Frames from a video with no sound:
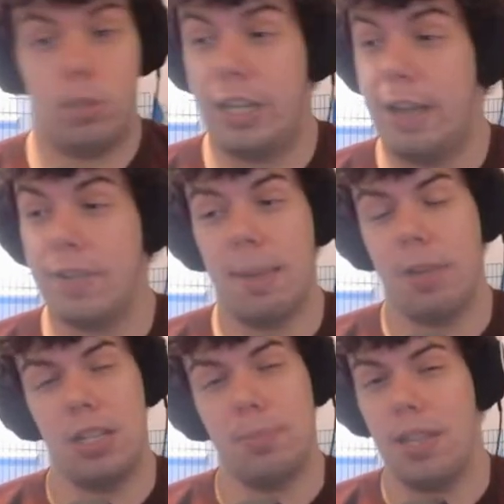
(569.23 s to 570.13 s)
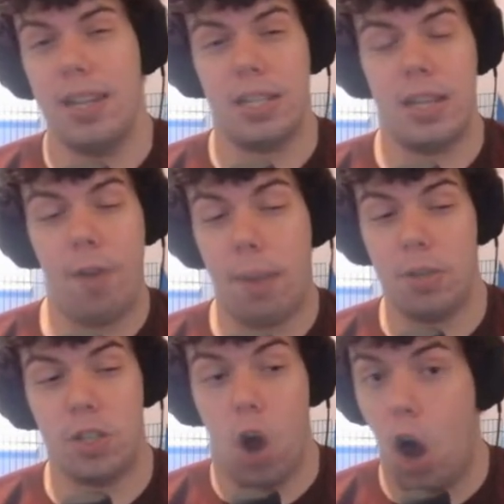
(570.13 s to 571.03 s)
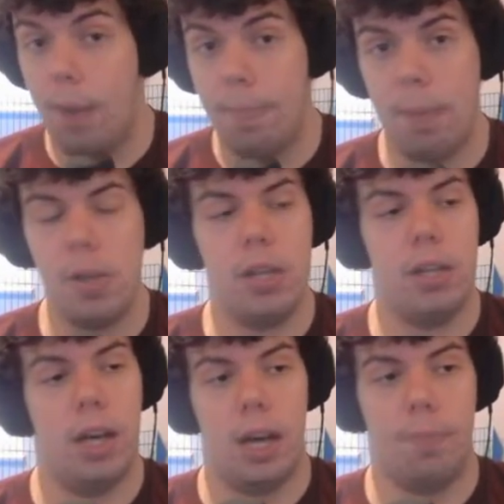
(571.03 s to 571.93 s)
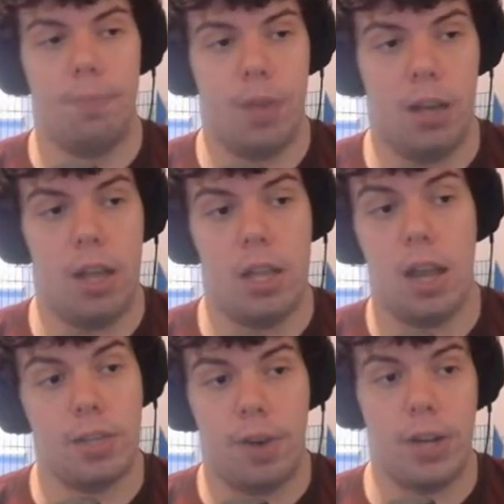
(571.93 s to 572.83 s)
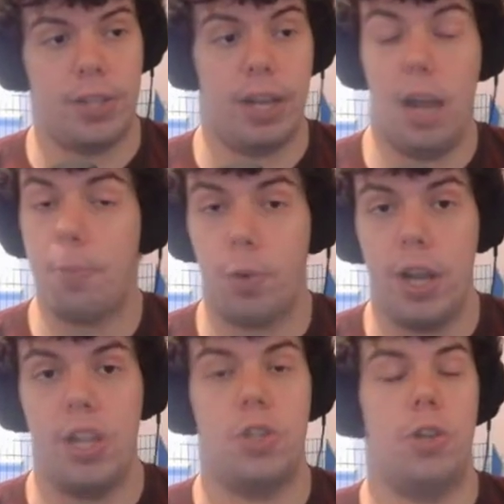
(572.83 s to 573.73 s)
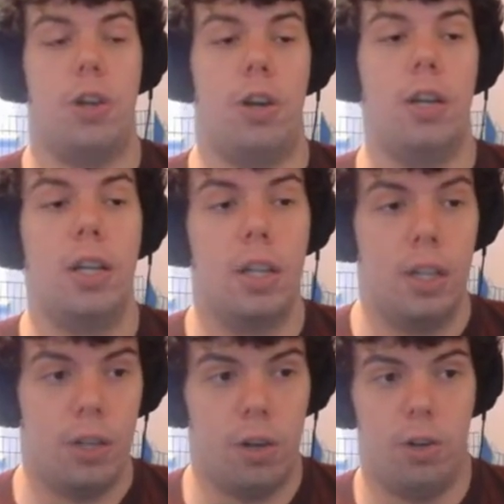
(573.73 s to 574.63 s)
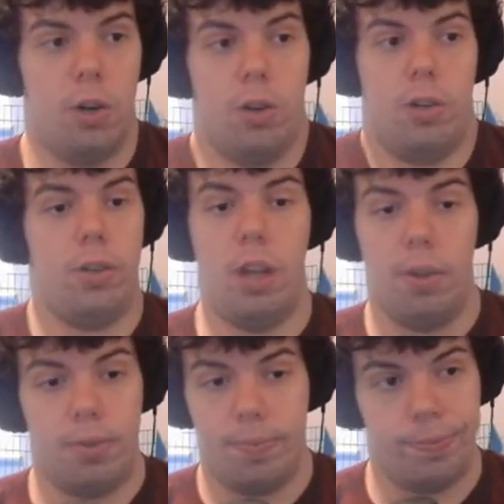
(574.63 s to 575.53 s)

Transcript: give us something to spend the Destiny fragments on, maybe, as far as like upgrades or you know,